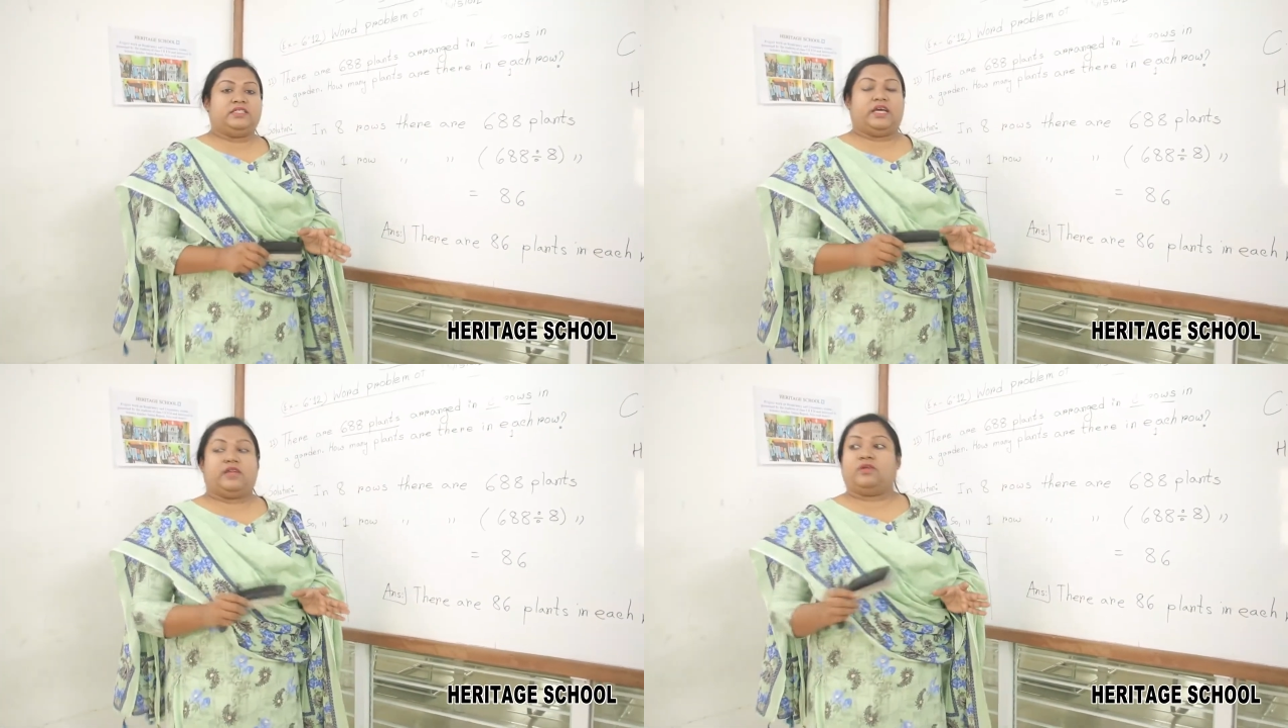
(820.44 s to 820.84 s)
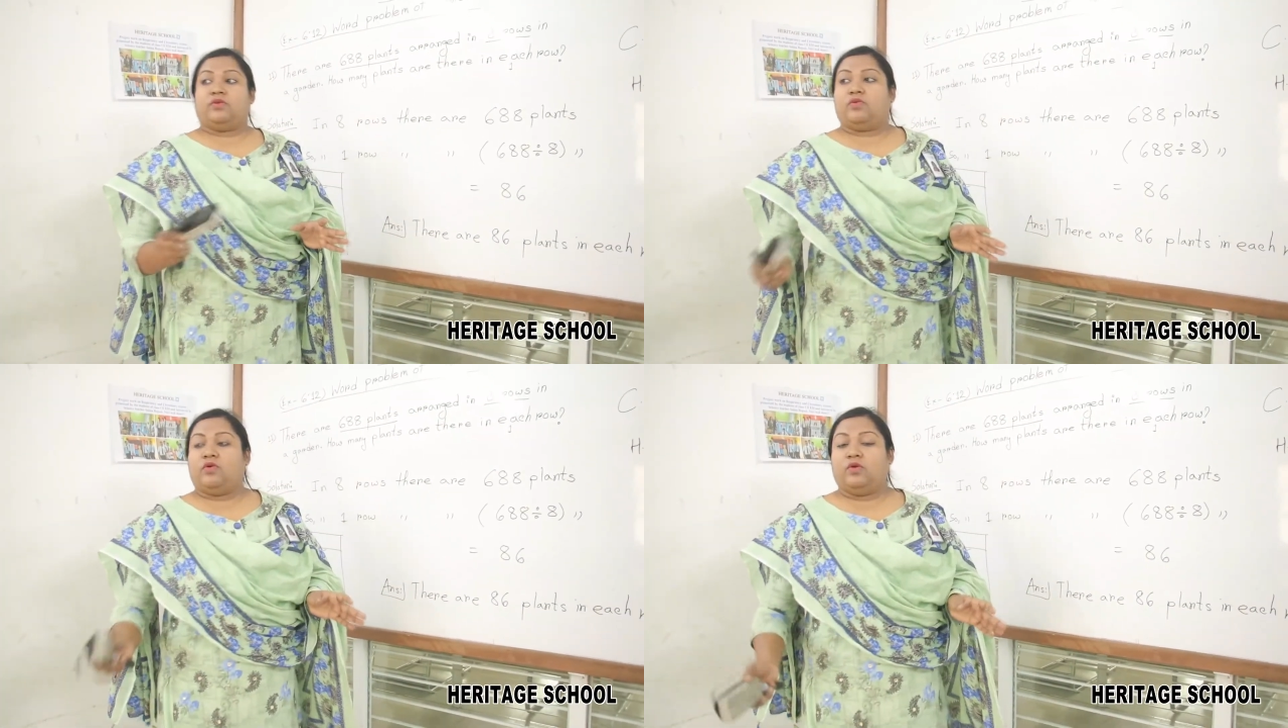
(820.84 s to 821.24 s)
and
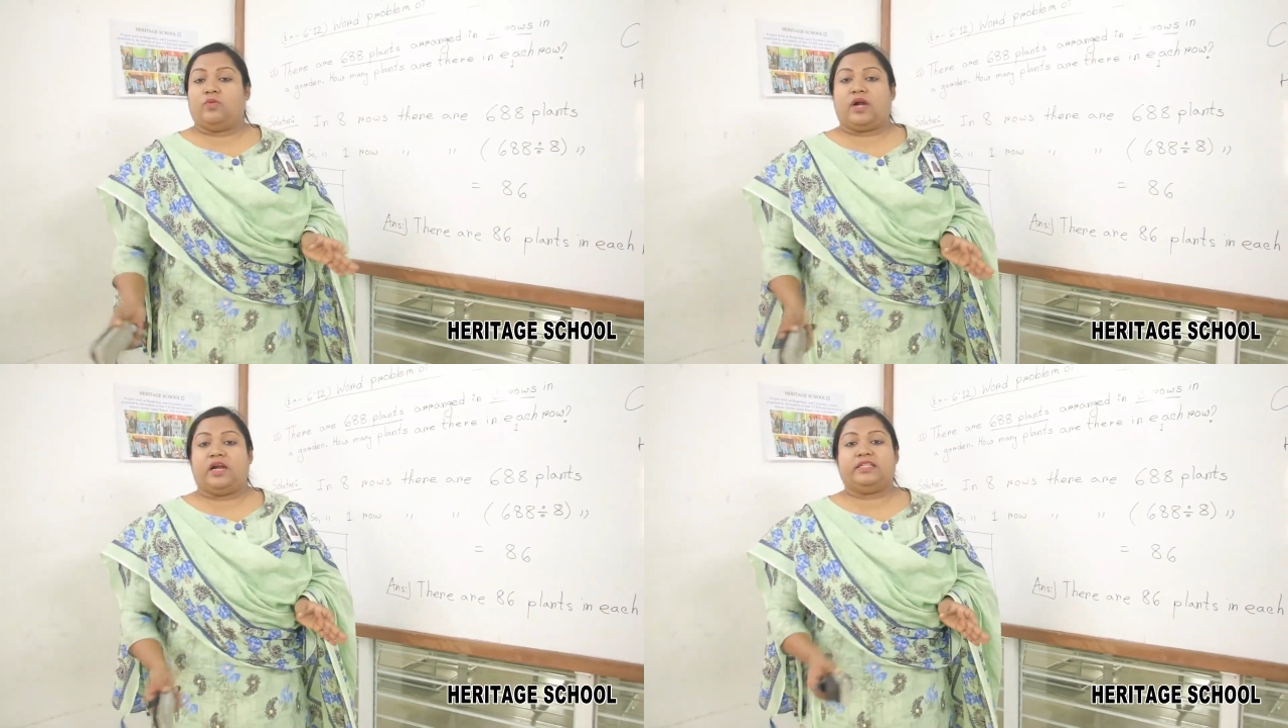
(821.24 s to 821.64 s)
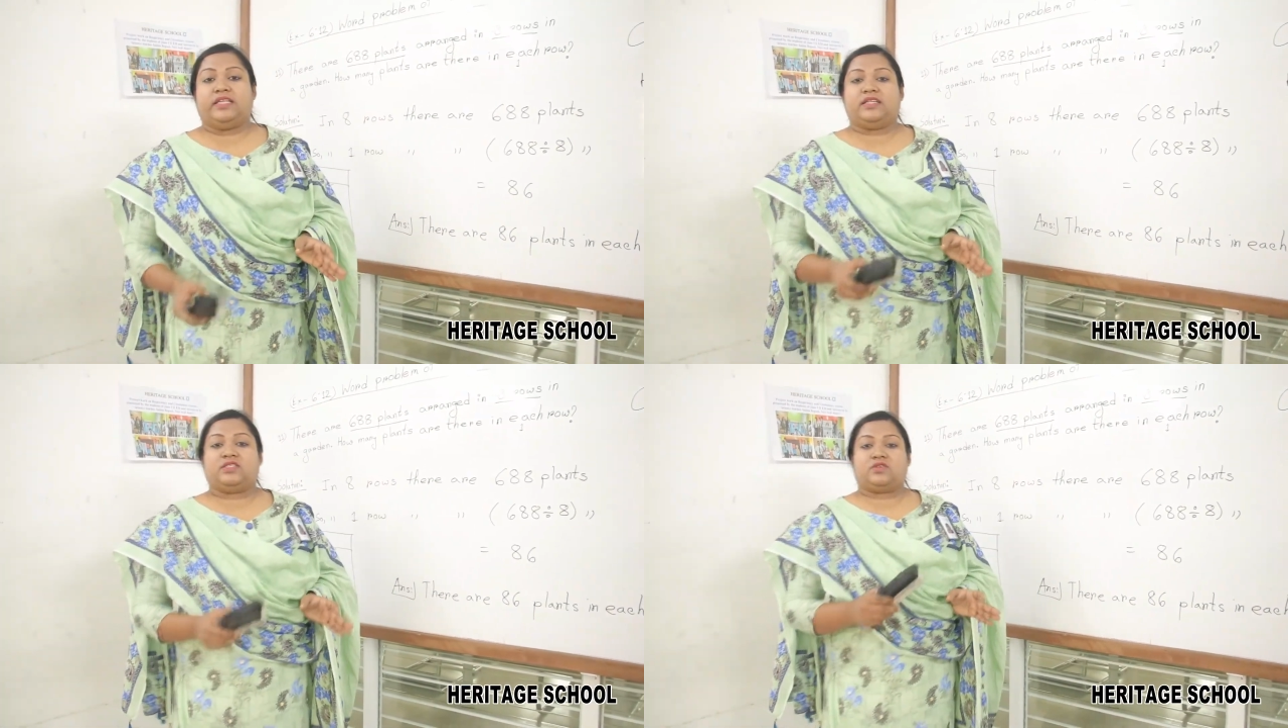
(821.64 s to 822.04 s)
the whole world
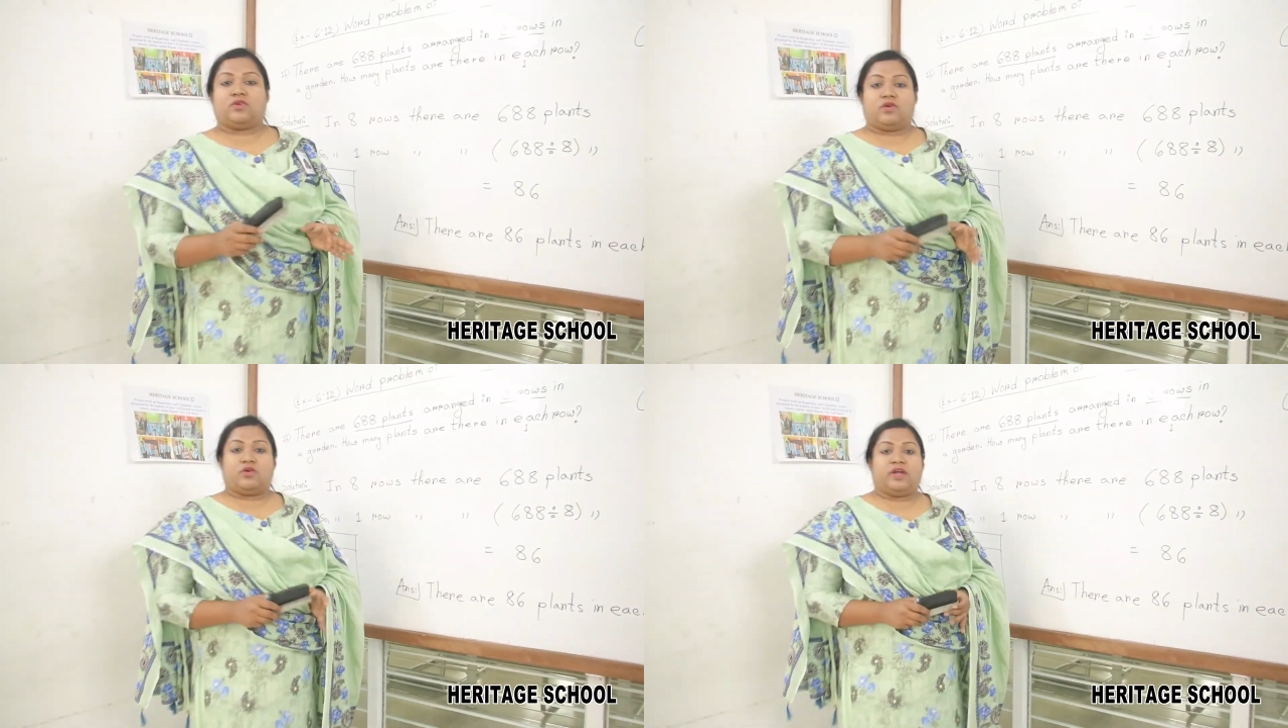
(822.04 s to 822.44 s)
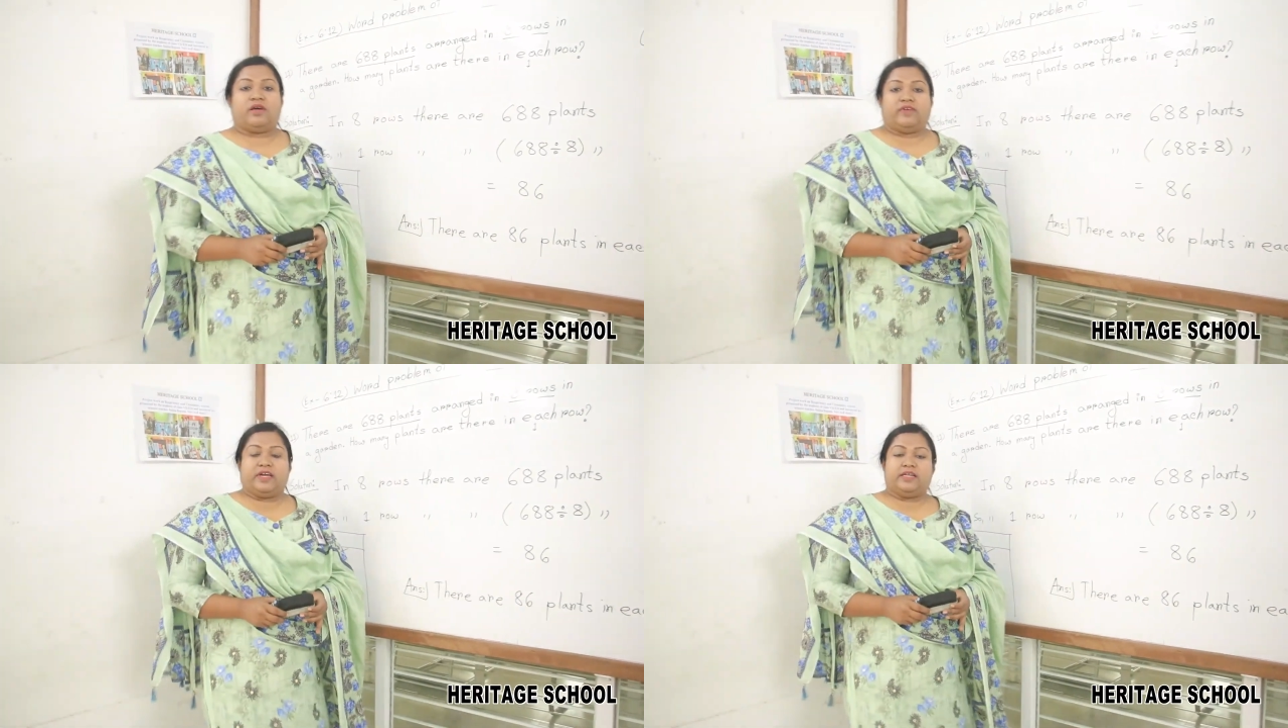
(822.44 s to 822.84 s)
there is
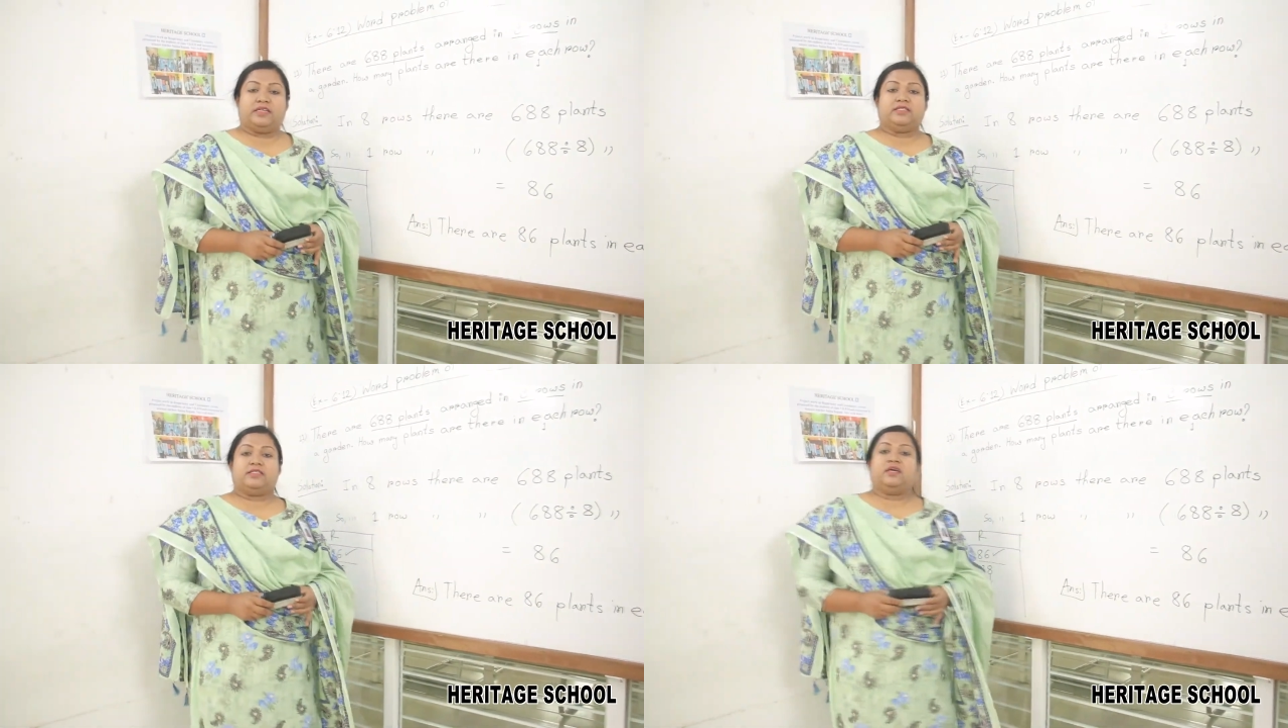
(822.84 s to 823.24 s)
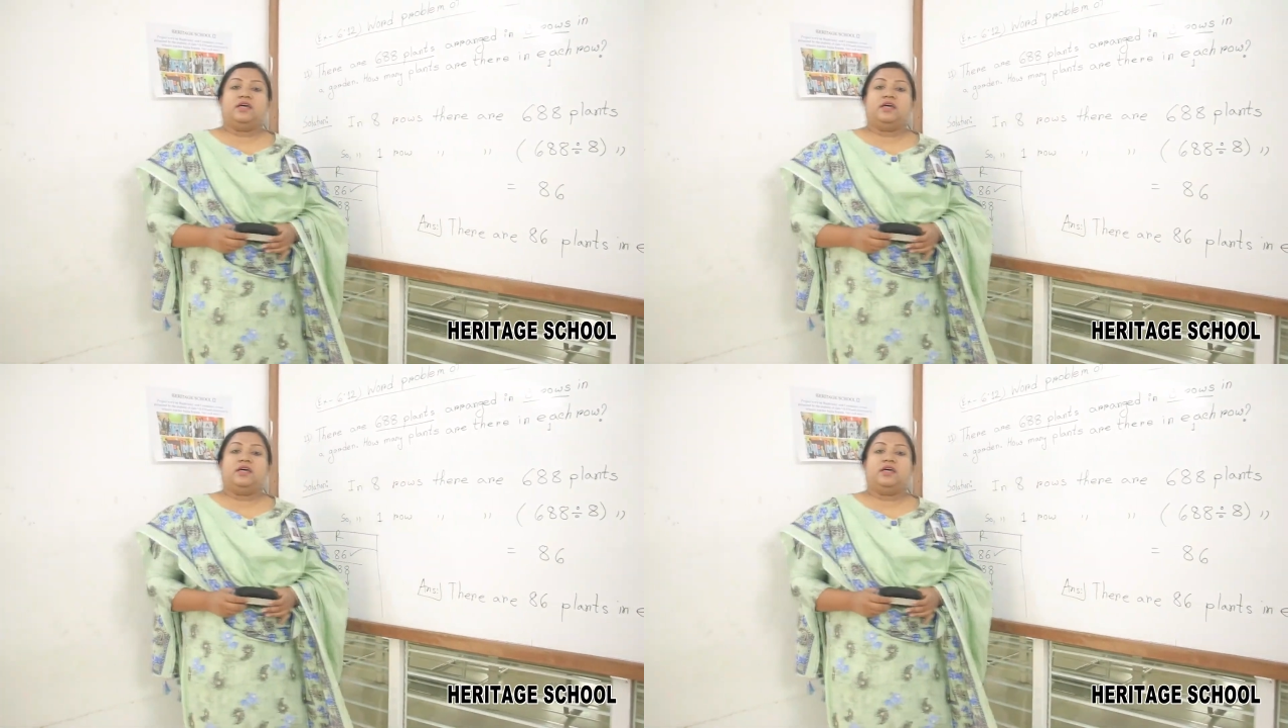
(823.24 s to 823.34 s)
coronavirus.